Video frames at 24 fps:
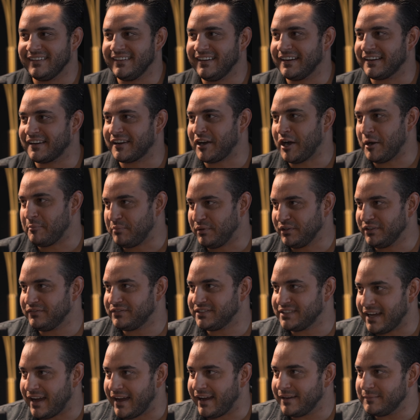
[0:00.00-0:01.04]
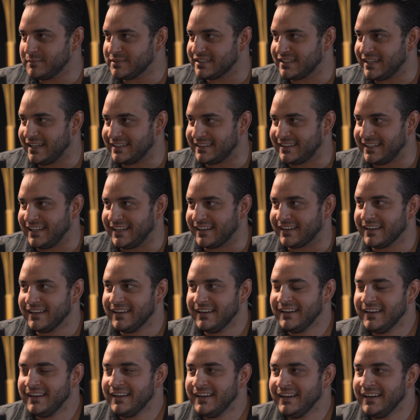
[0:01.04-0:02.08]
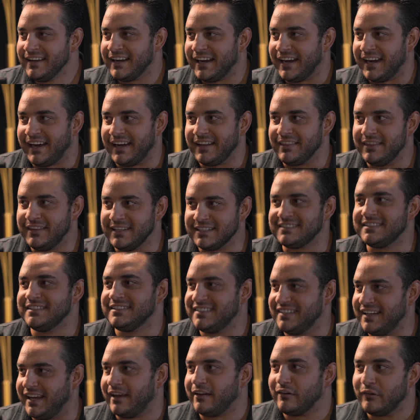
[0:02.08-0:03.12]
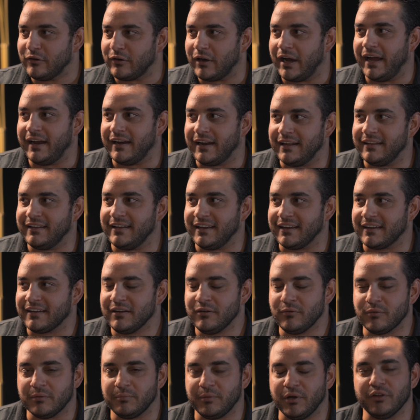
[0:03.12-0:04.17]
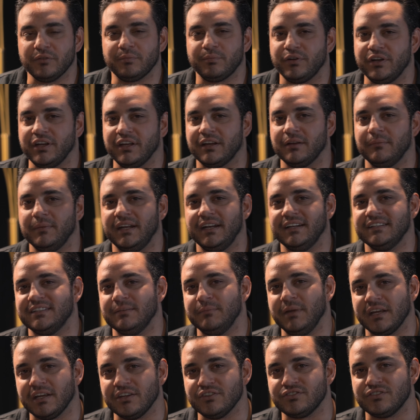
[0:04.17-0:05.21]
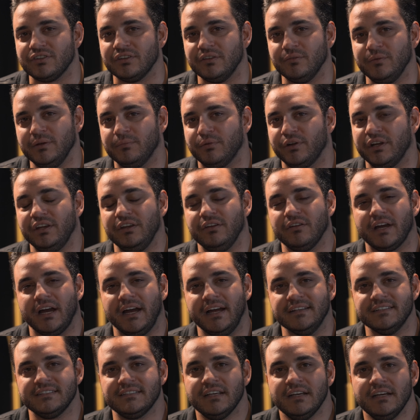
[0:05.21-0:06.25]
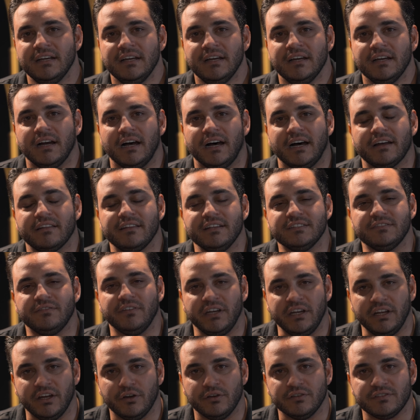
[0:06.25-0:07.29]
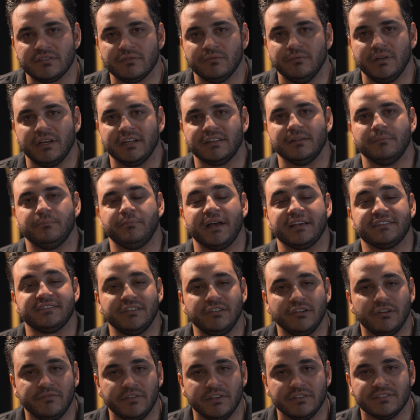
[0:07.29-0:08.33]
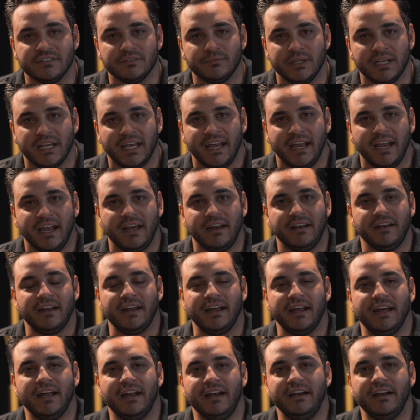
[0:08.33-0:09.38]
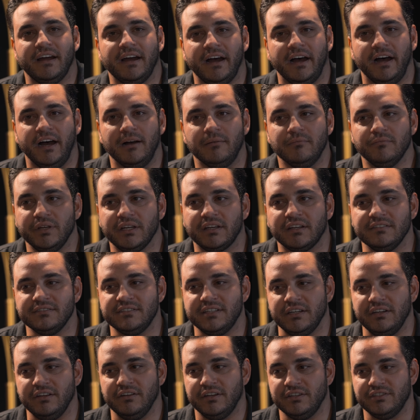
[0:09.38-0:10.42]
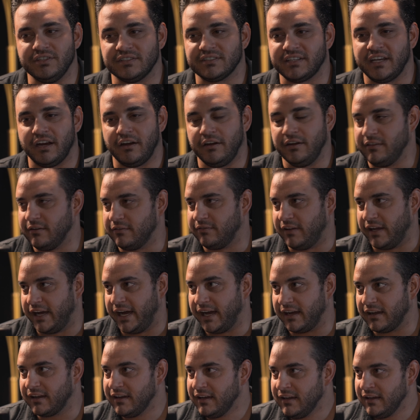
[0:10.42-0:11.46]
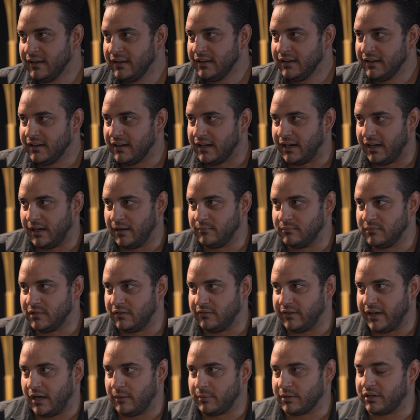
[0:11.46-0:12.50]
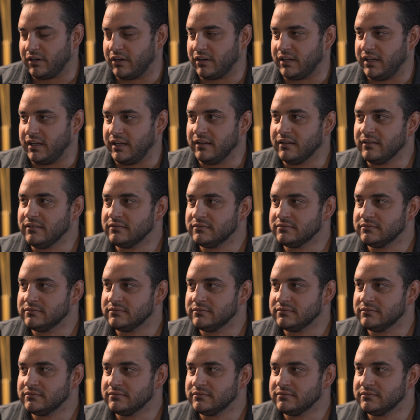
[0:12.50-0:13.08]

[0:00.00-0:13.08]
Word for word: a couple of times, and I think uh, this is it, right? I think we're both pretty committed to making sure that we bring you guys uh, these videos, we get the best interviews that we can, and um, we continue to just carry the flag um, of Albuquerque.